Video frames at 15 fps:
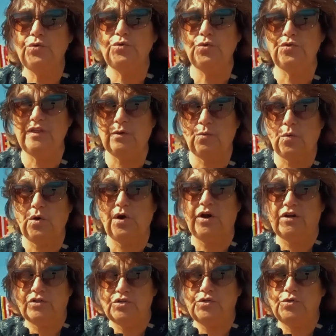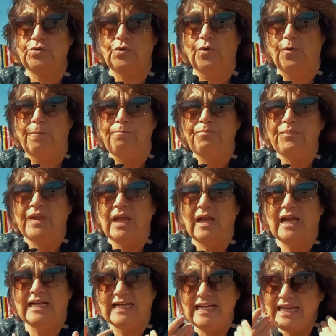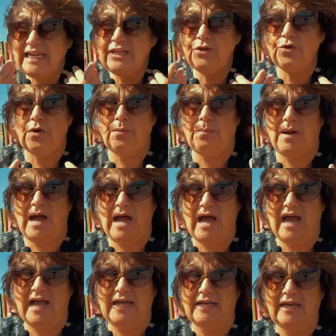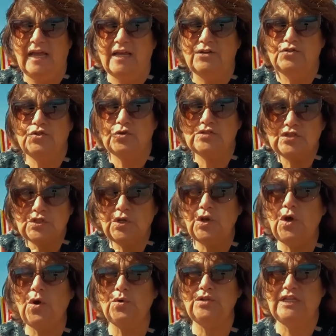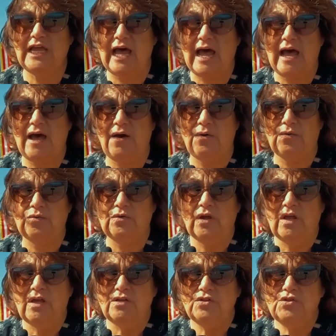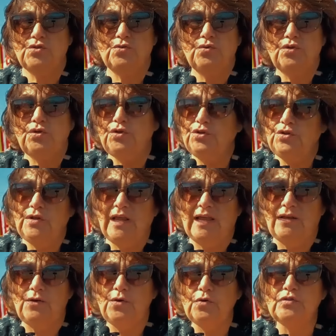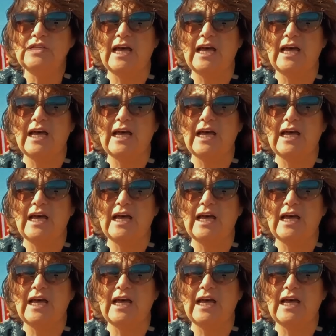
do the work to clean your mind, to slow down, to lose